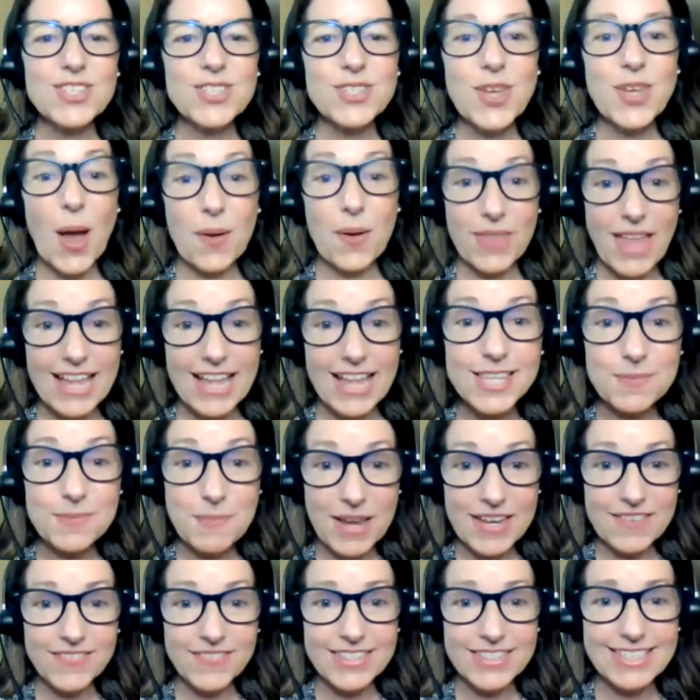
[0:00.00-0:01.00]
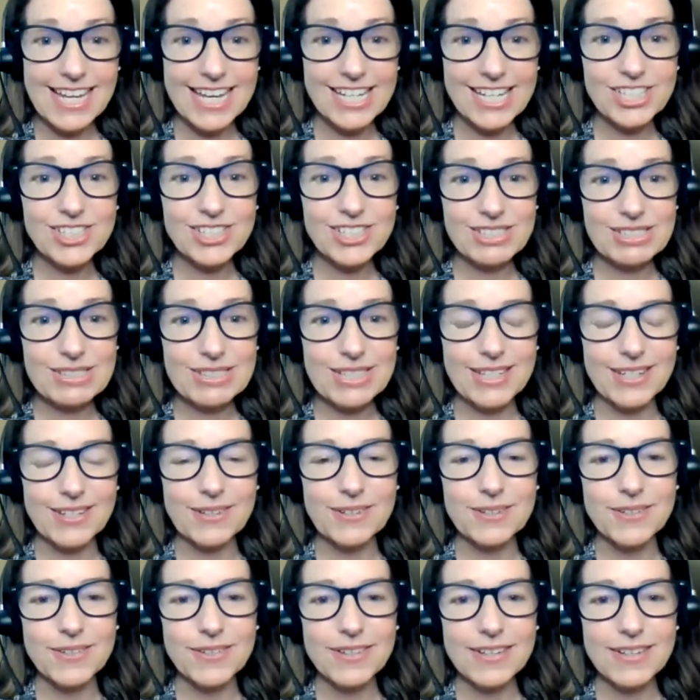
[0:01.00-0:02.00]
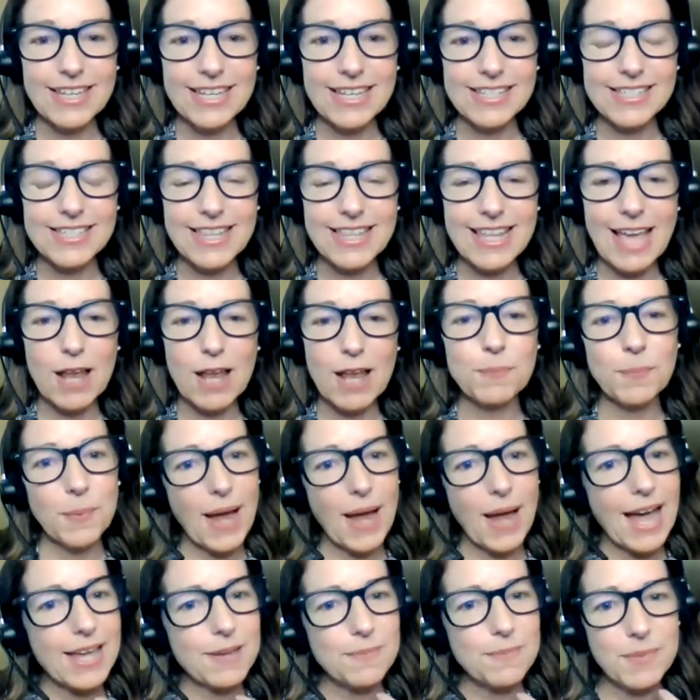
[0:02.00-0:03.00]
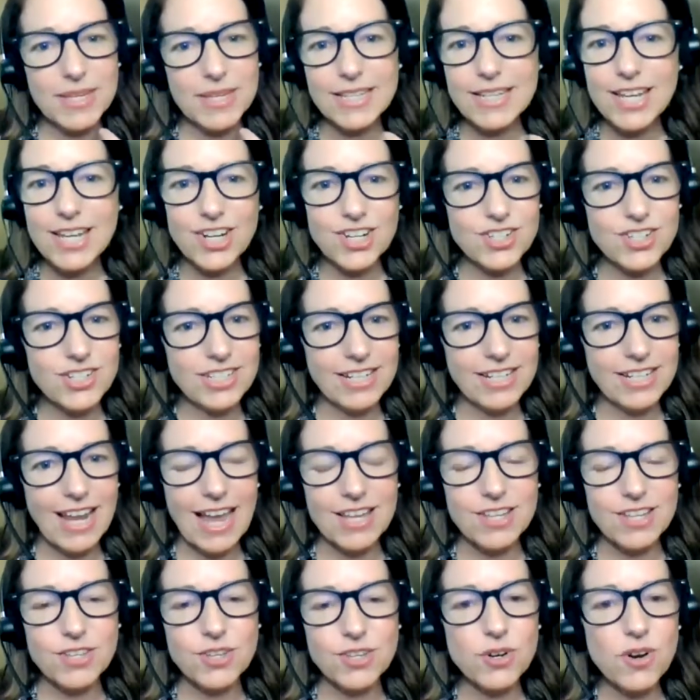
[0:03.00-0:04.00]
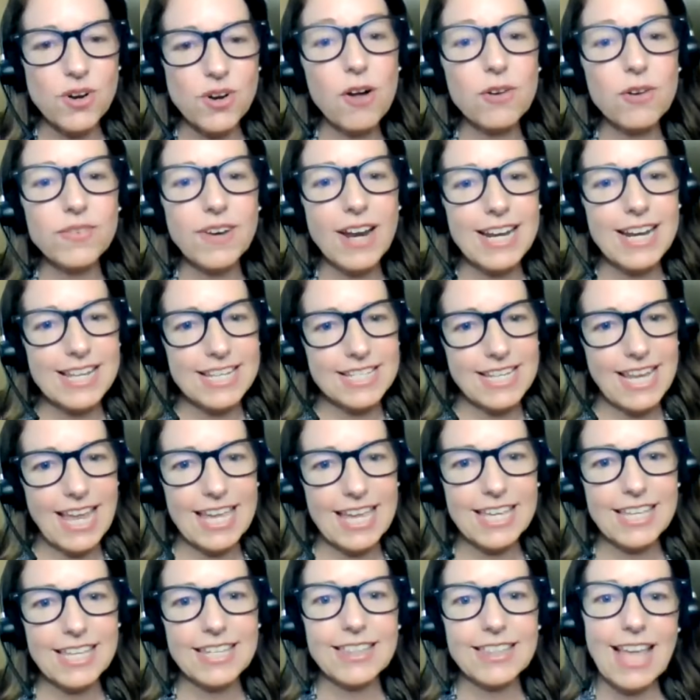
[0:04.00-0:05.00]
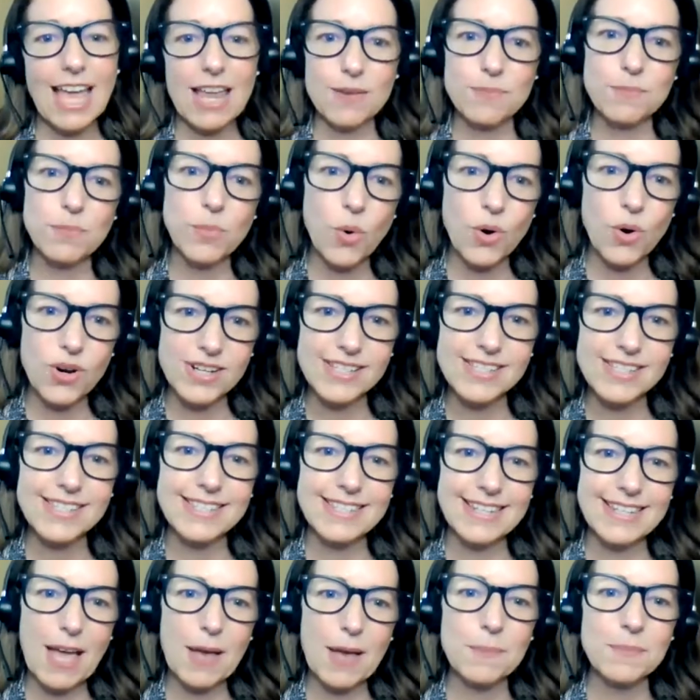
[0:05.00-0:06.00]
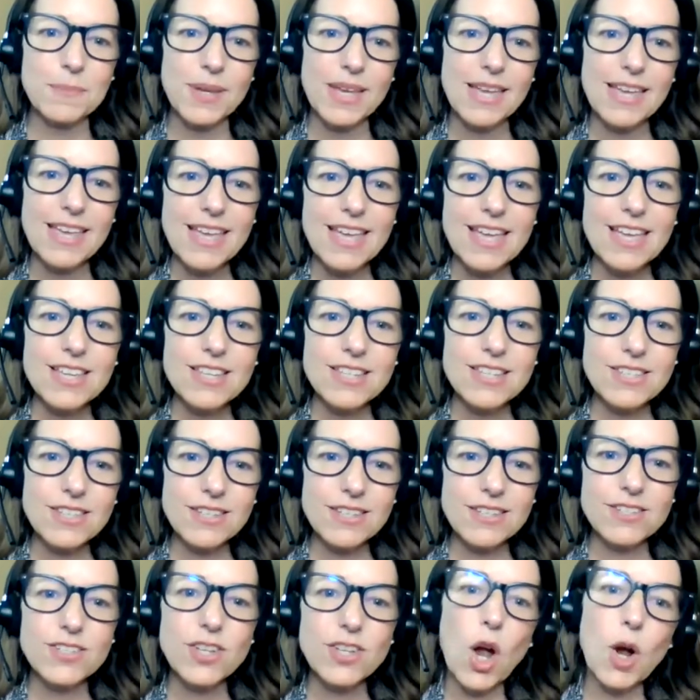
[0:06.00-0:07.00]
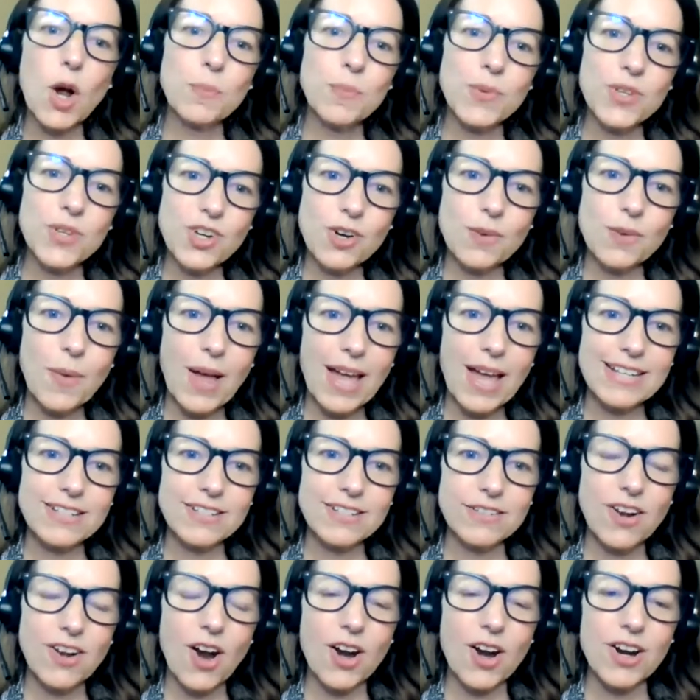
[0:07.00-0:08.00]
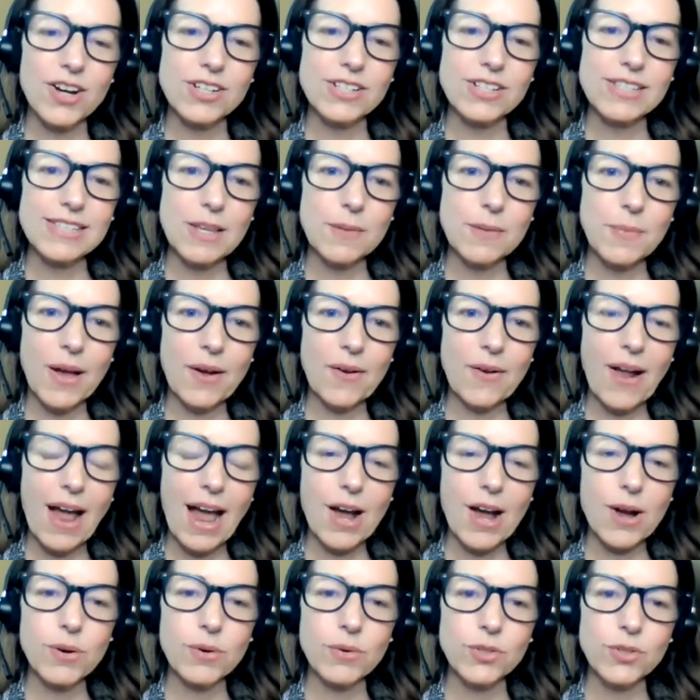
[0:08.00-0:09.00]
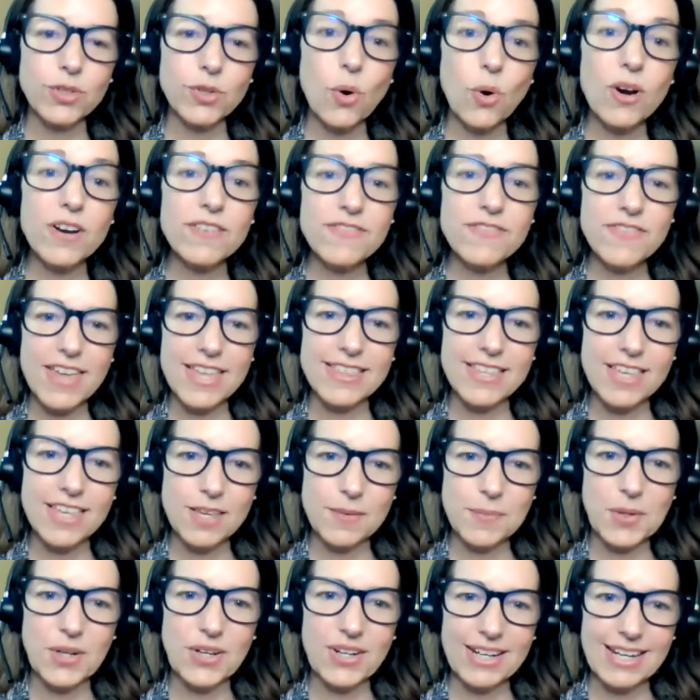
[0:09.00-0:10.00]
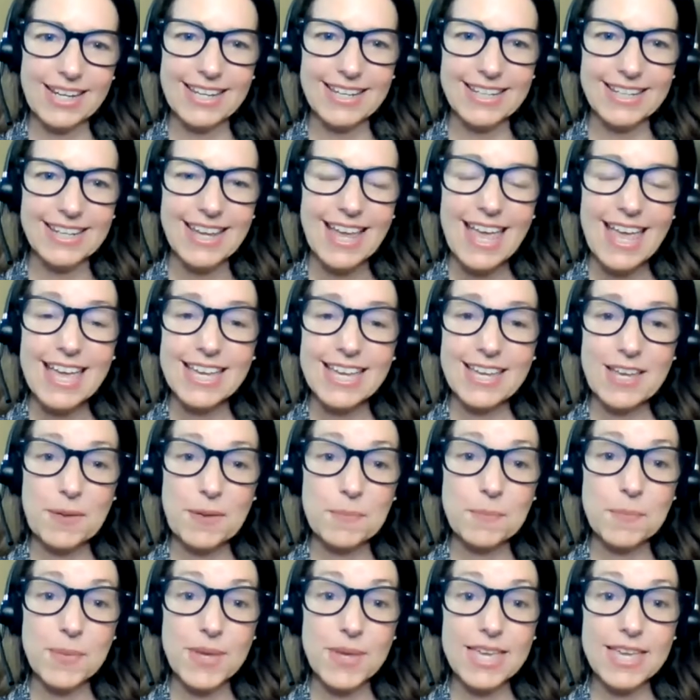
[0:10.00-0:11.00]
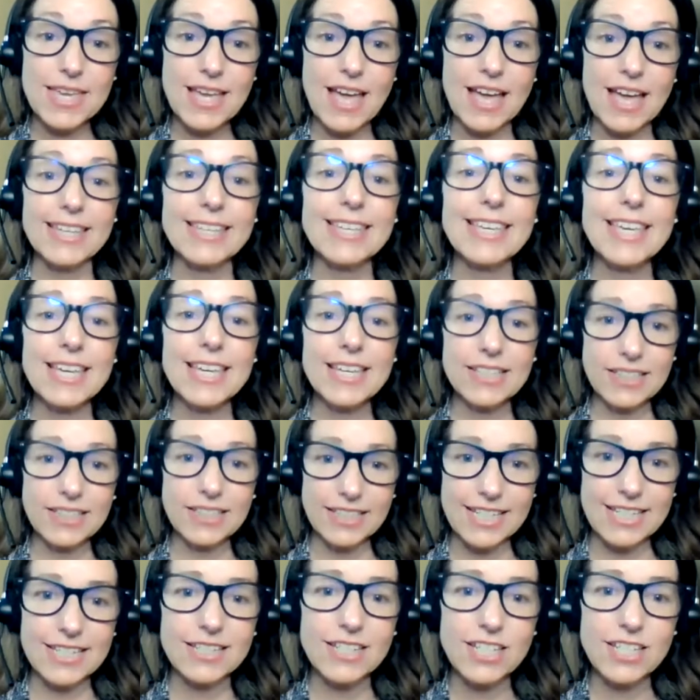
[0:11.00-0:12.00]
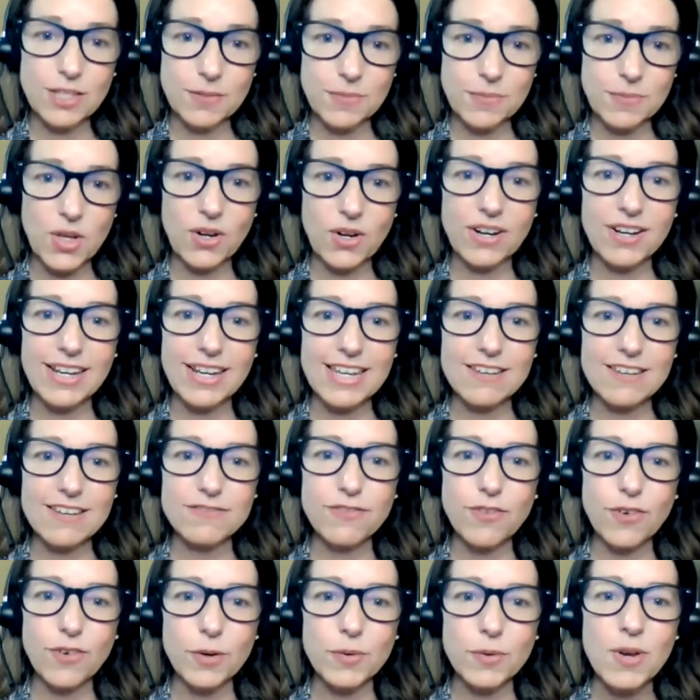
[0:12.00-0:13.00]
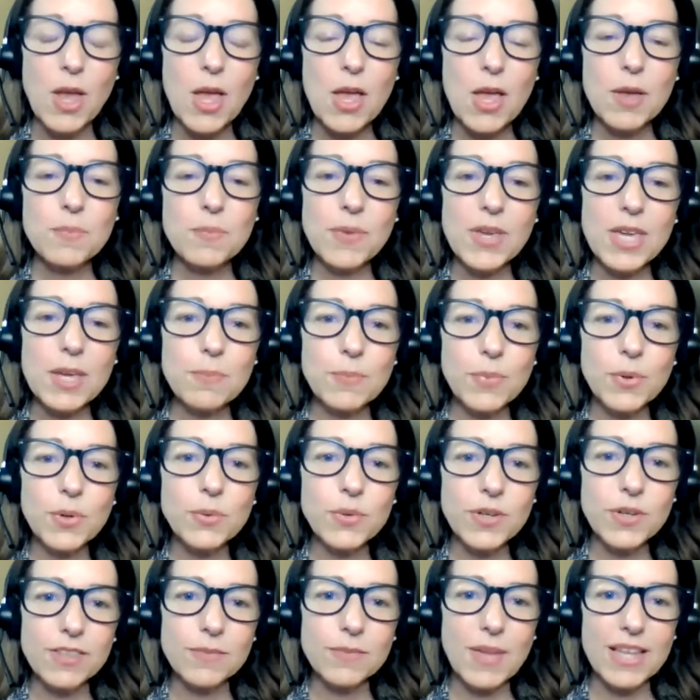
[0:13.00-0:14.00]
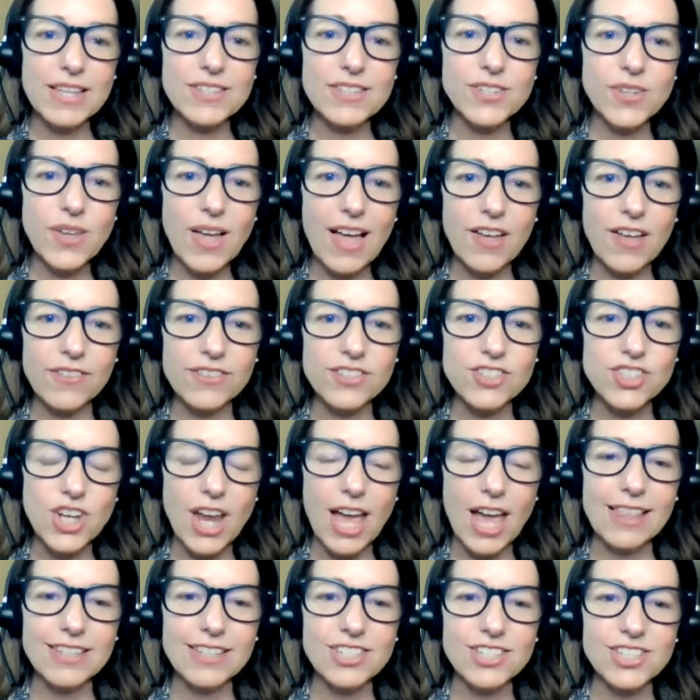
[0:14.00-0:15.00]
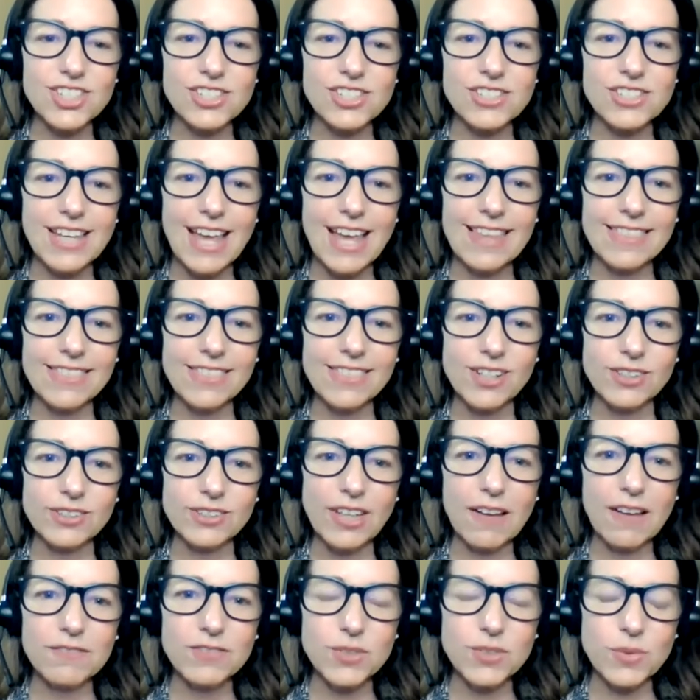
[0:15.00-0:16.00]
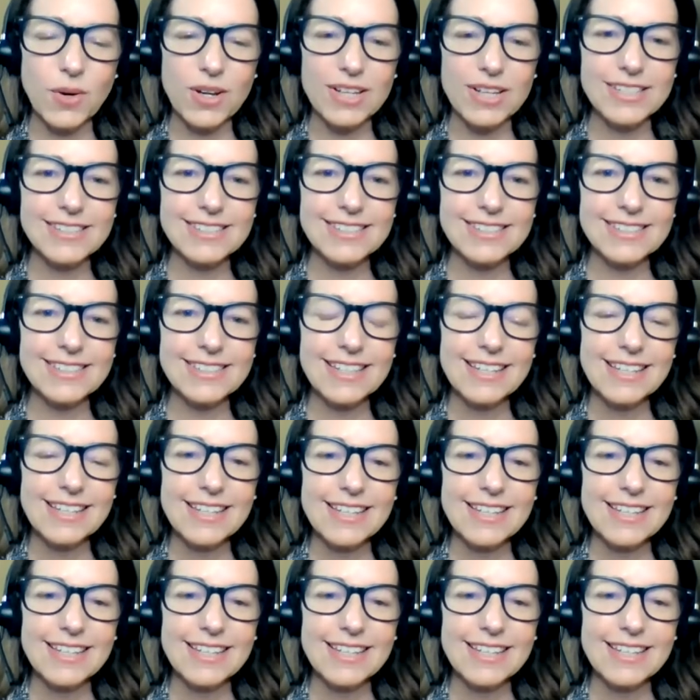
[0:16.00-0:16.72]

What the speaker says: So that's my invitation to you, is that by being here tonight, you're already taking that important step to open your mind and hearts about how your faith community can be a healing community for people with mental health challenges and their loved ones.